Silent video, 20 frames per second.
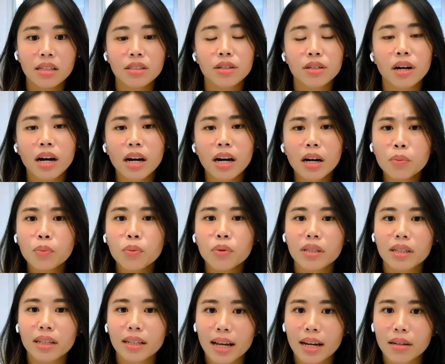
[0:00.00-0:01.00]
To help with
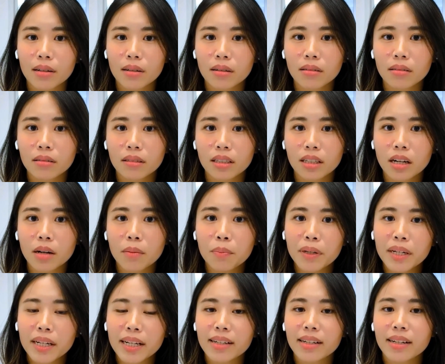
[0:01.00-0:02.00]
the latter, the
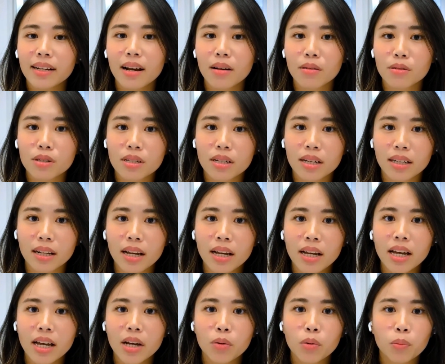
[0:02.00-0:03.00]
company announced that
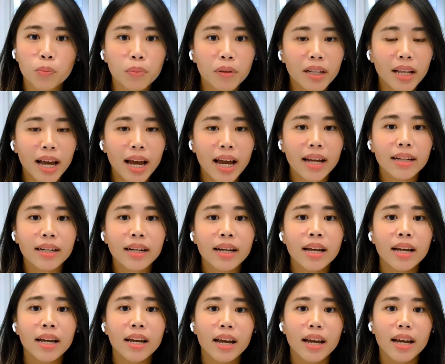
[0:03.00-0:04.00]
it would plan
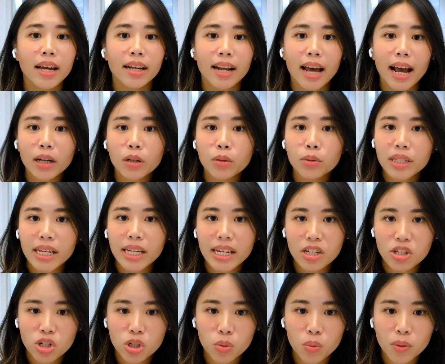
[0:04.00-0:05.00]
an equity
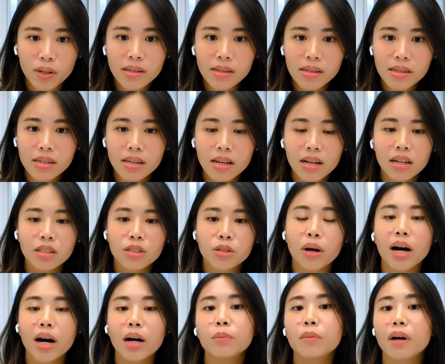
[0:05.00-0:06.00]
issuance to
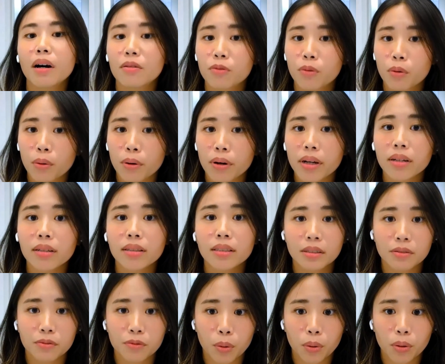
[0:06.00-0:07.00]
help avoid
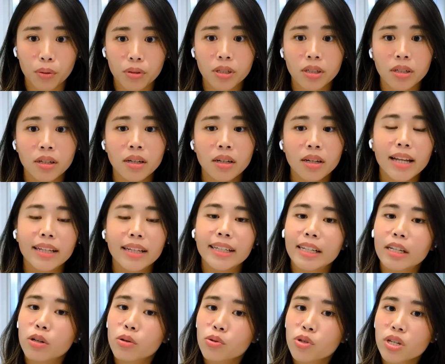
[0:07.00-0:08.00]
default and
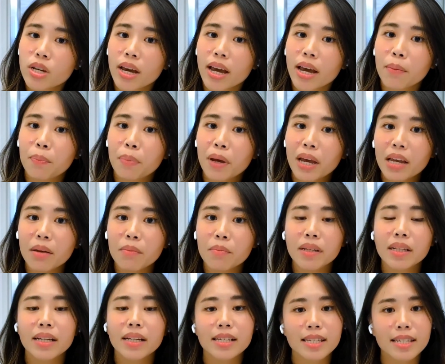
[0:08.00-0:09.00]
negotiate a
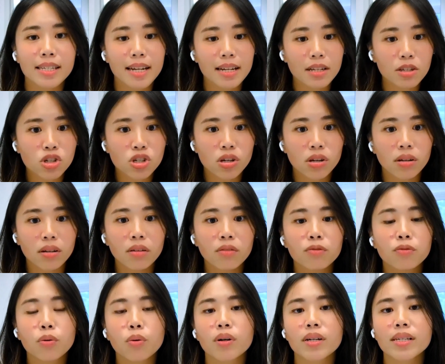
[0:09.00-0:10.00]
payment extension
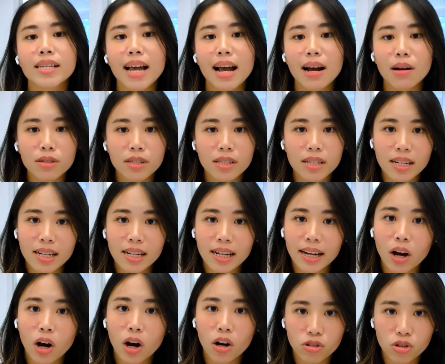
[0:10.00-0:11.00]
for its
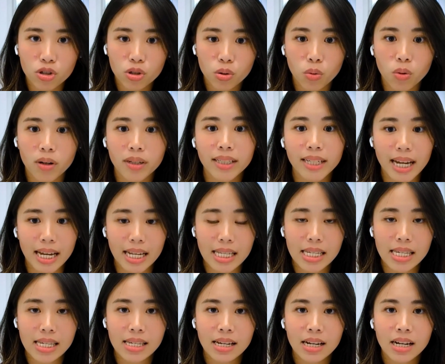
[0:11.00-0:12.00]
outstanding onshore
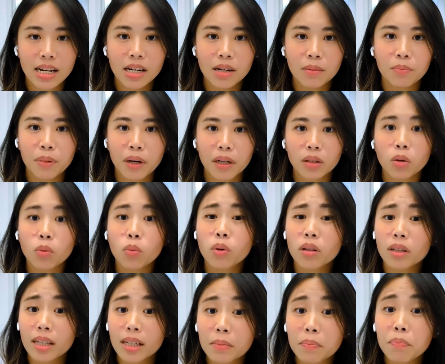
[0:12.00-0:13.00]
debts. But
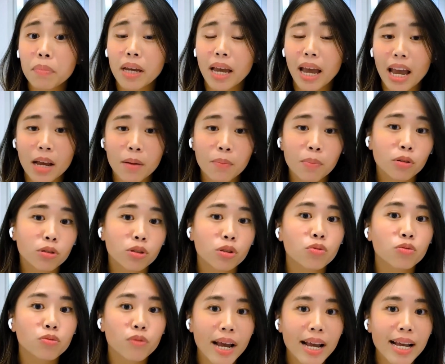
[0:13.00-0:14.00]
will it be able to
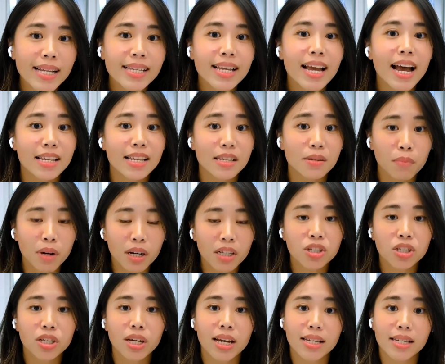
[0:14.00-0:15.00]
raise as
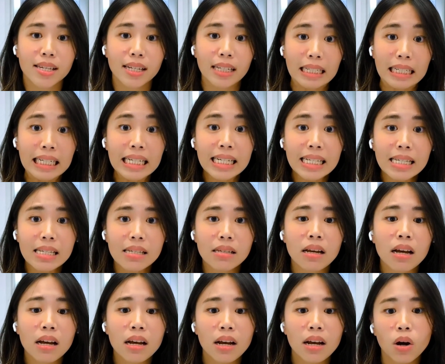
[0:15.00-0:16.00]
much as it needs?
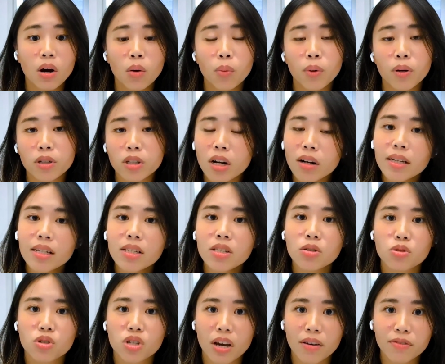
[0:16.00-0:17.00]
We're talking
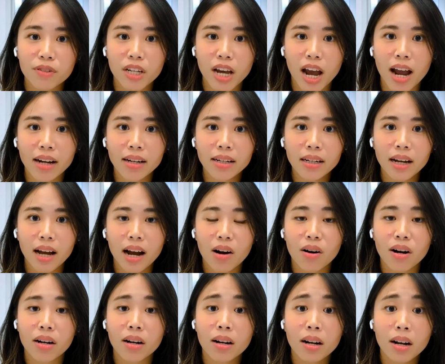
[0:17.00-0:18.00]
to Jeff Zhang,
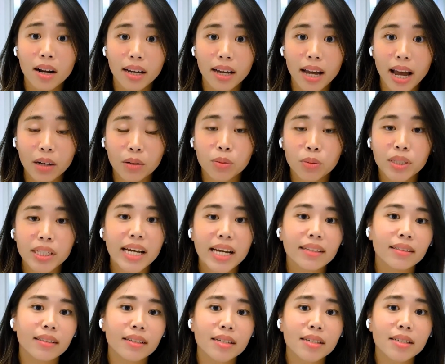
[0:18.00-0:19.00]
our equity
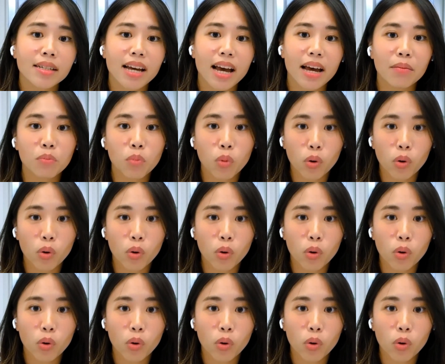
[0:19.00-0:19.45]
analyst at